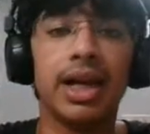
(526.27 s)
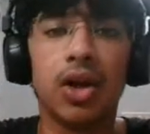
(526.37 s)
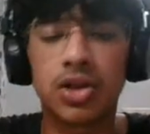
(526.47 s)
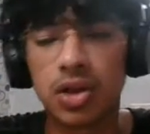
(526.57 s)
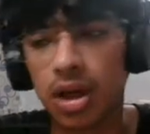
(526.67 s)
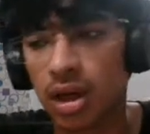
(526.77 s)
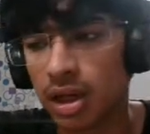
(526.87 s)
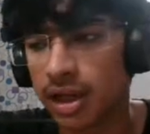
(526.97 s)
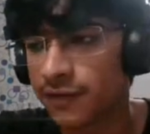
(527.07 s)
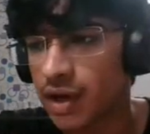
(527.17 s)
And also,
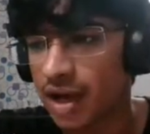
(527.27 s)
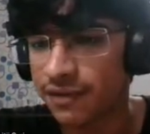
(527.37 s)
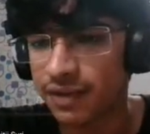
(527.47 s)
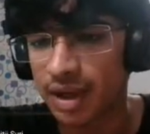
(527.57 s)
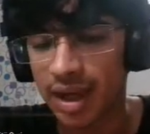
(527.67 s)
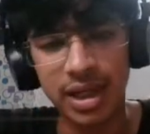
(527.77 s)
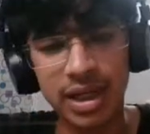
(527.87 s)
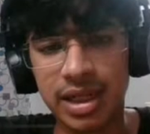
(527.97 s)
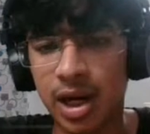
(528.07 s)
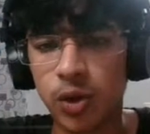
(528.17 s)
if you have
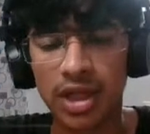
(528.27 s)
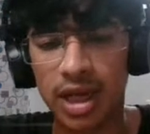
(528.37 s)
any doubts,